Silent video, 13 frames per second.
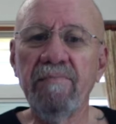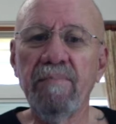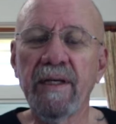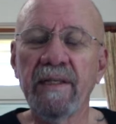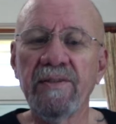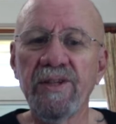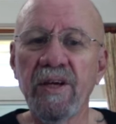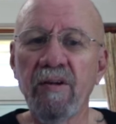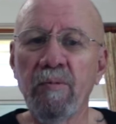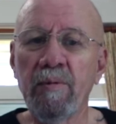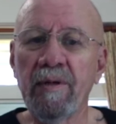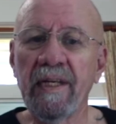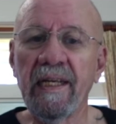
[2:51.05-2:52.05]
my
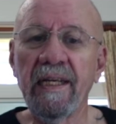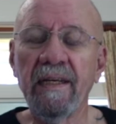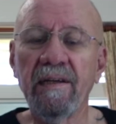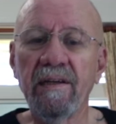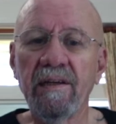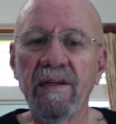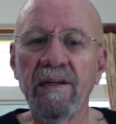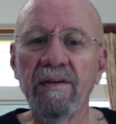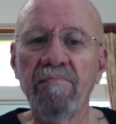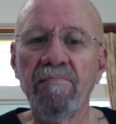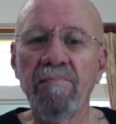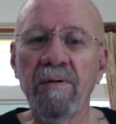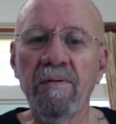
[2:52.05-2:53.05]
gentlemanly
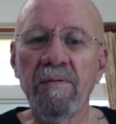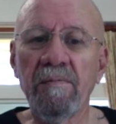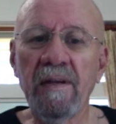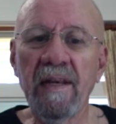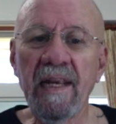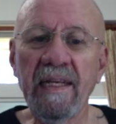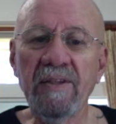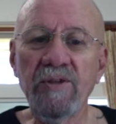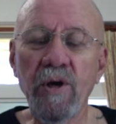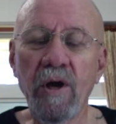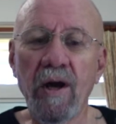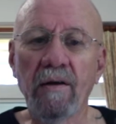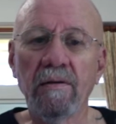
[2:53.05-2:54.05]

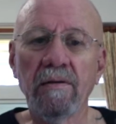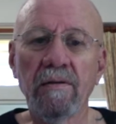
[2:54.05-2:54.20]
nature.